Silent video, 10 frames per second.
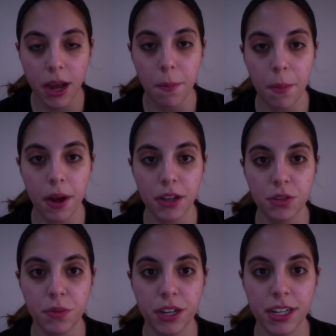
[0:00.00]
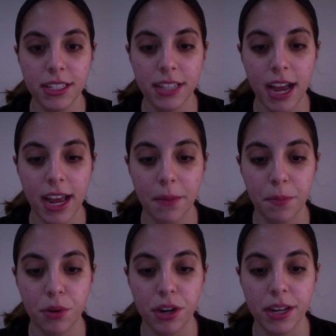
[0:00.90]
But to be honest, I am
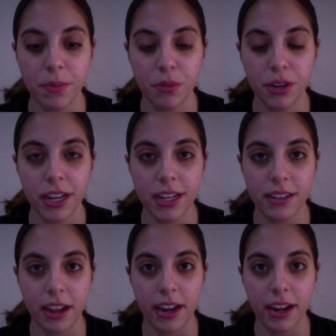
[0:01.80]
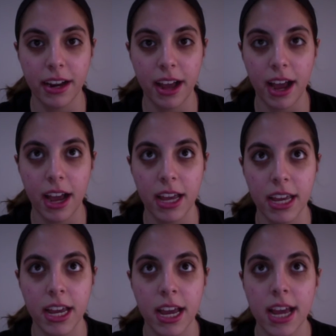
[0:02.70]
pretty, pretty excited.
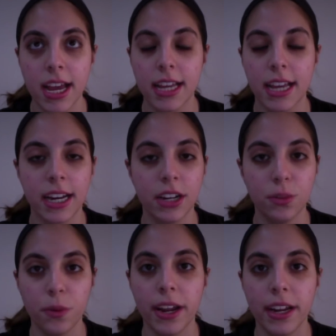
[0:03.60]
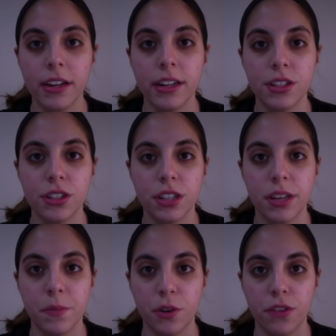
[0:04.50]
I cannot wait to
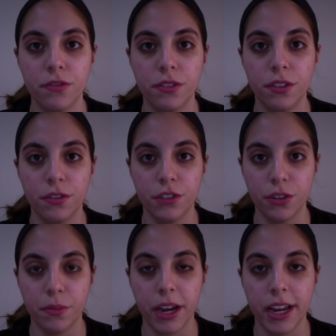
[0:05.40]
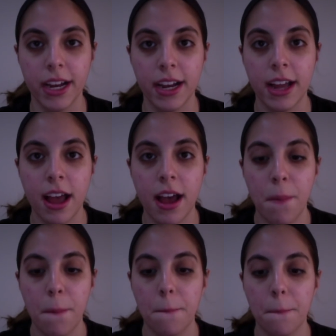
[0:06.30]
see more of, of Jeremiah,
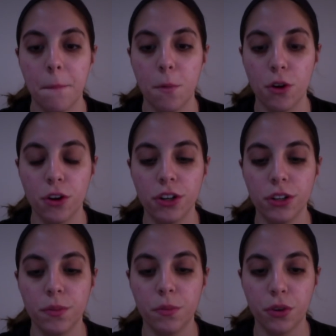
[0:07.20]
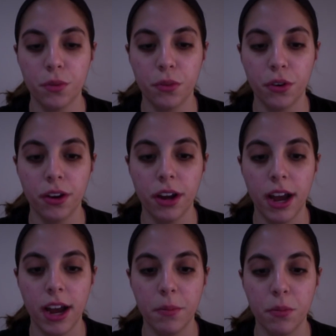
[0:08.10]
more, more, more,
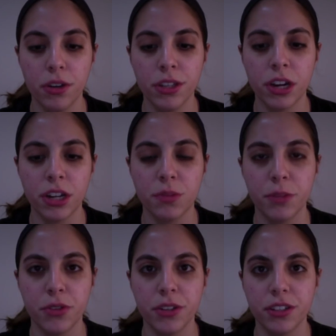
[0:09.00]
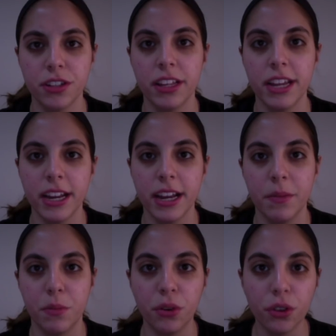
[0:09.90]
and more interaction between Selena
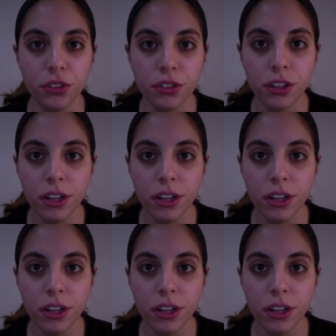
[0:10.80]
and Bruce.